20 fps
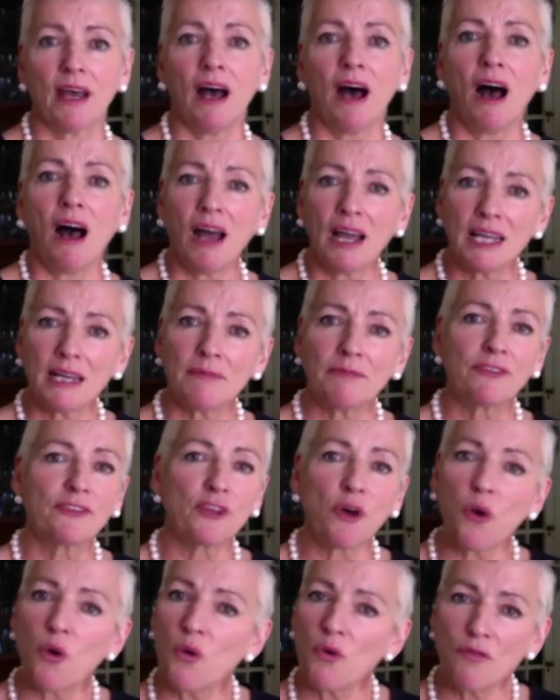I am
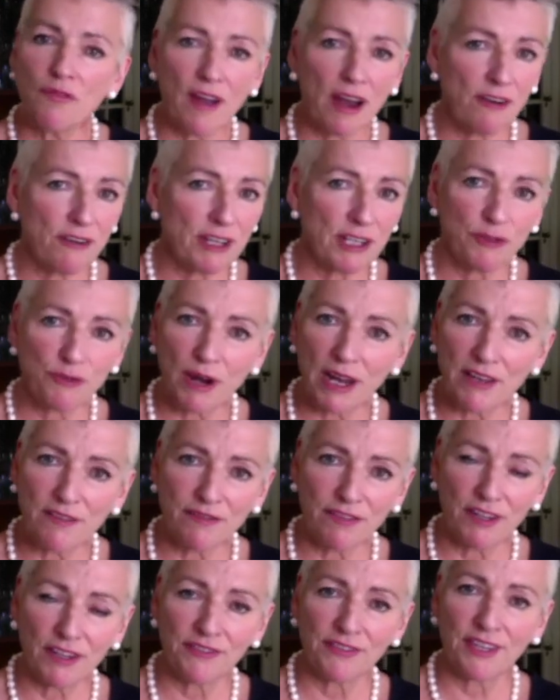so very
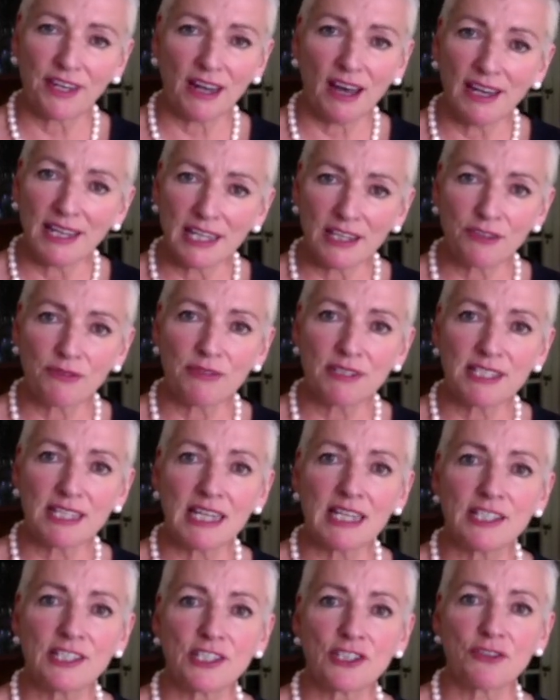grateful that I had the
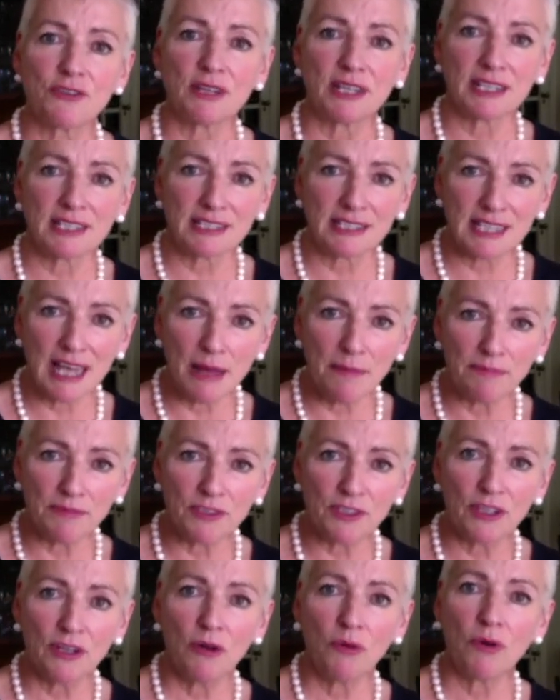resilience to
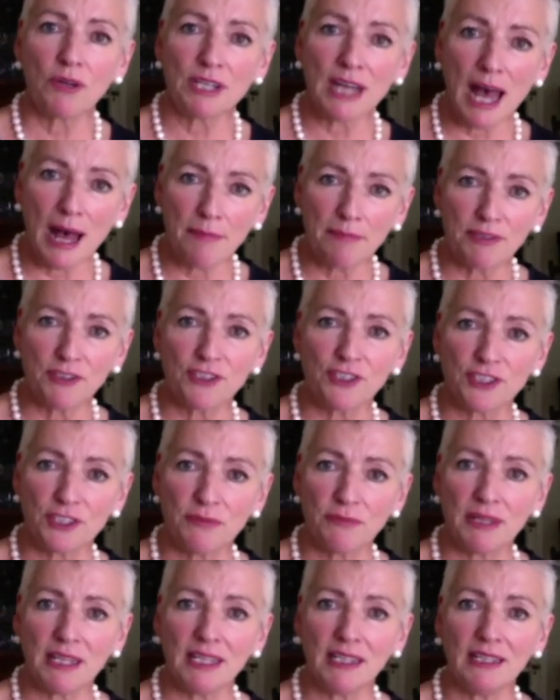accept what happened to
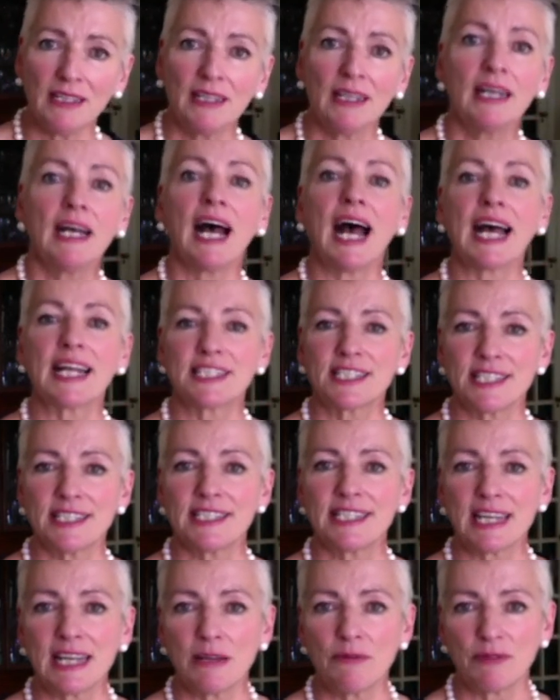me and to
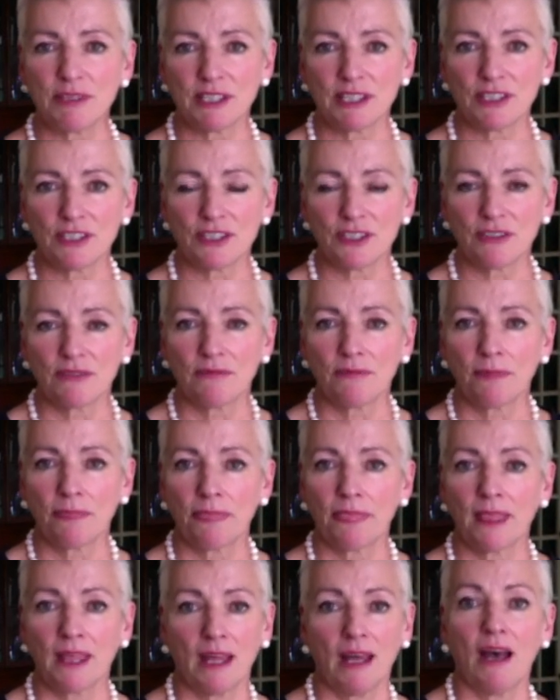deal with it.
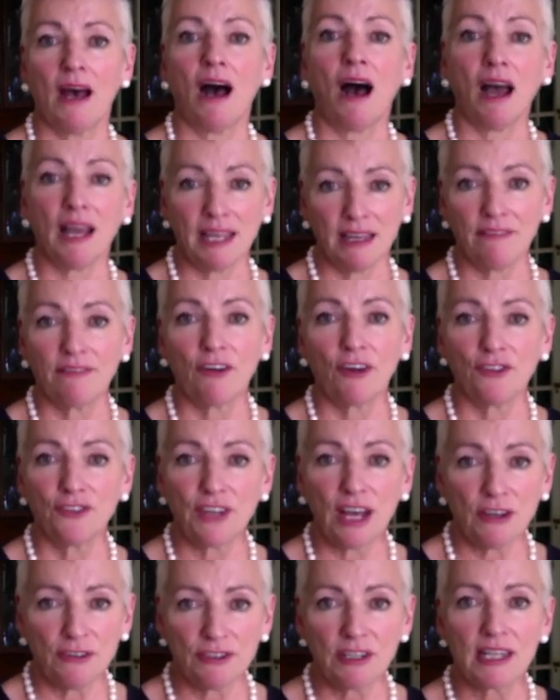I have
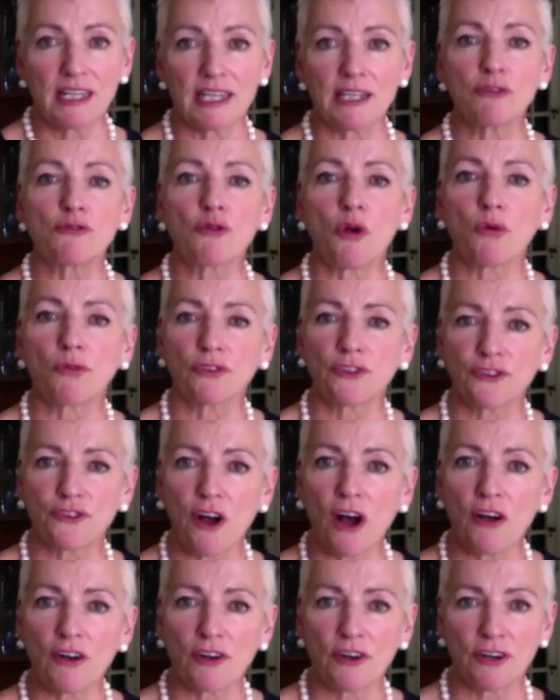undoubtedly grown
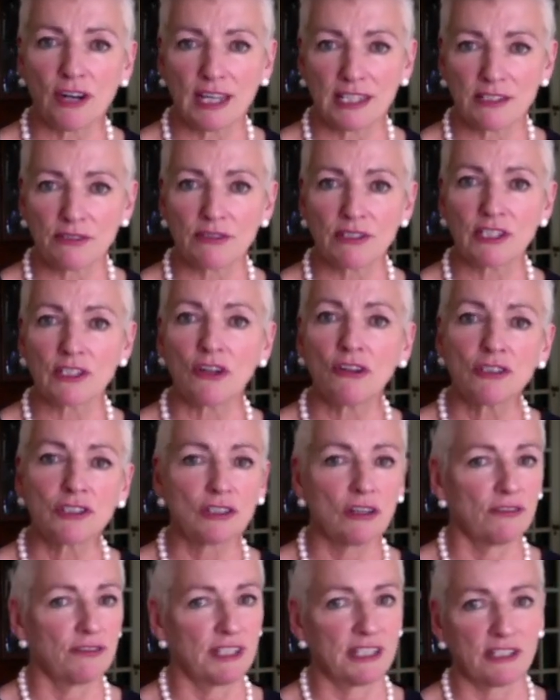stronger as a result
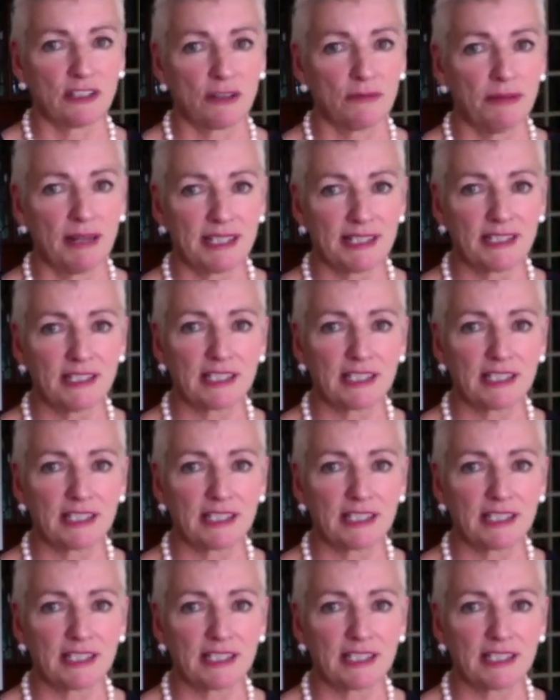of this unpleasant